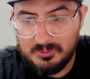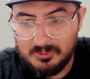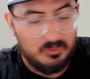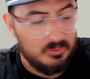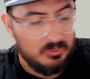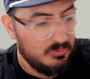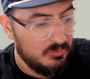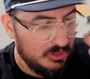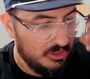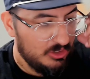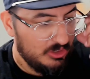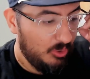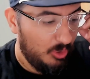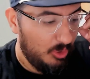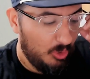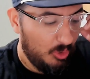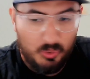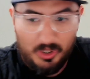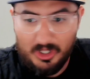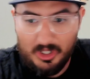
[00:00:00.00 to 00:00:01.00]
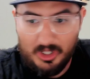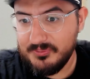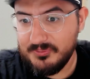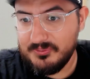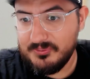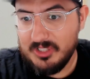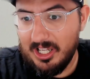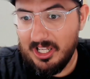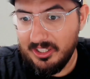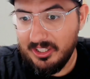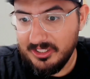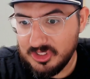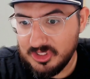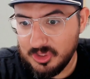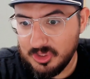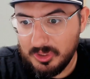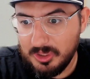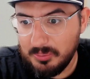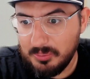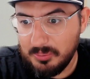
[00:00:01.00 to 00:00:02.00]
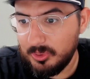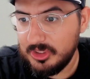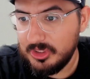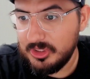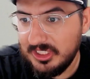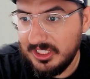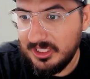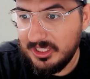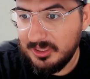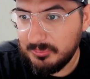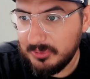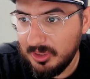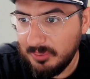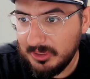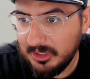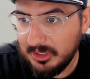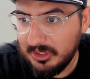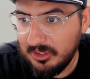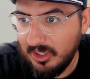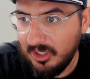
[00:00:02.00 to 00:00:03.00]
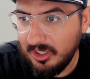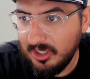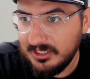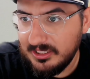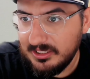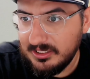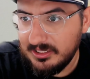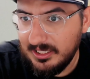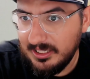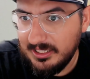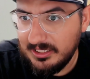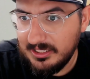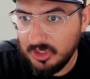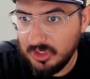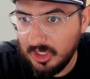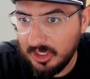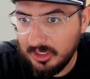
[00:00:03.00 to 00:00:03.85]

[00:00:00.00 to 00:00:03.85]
a wealth of knowledge, and we appreciate him coming on and talking